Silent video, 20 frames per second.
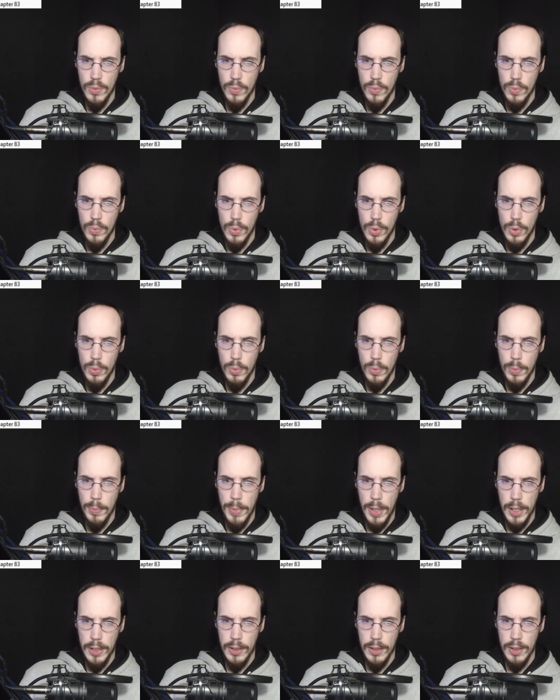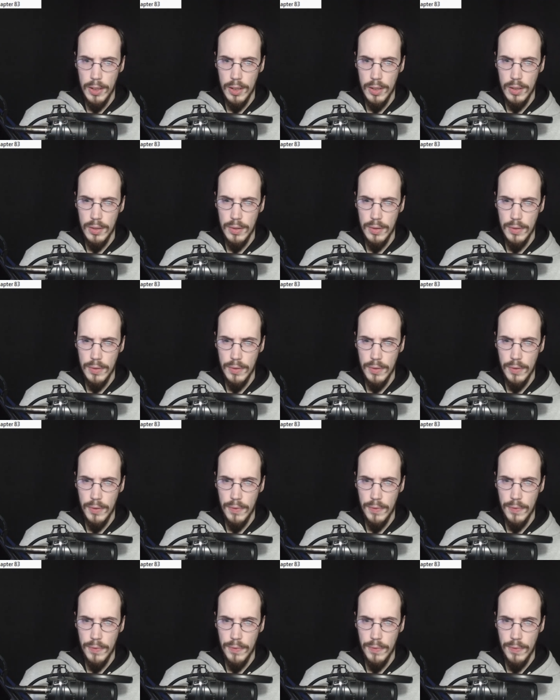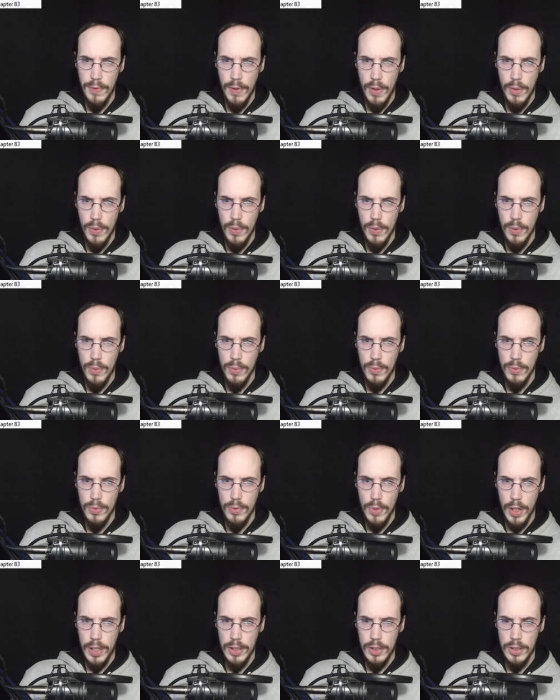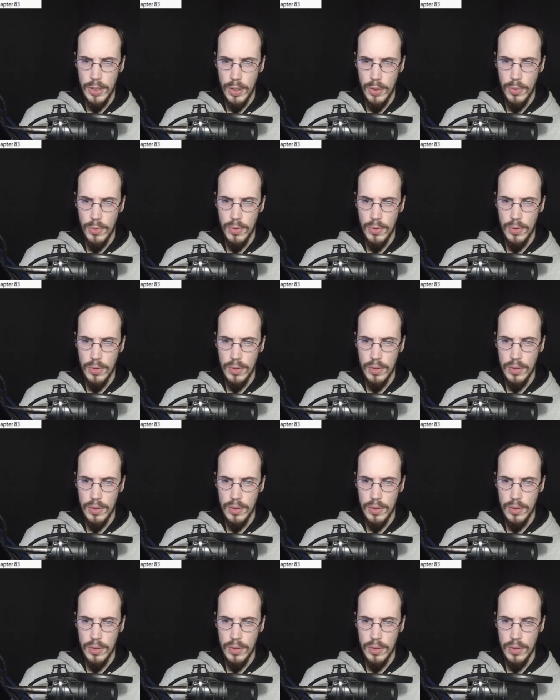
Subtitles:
Will Rebecca follow Dragon Joe?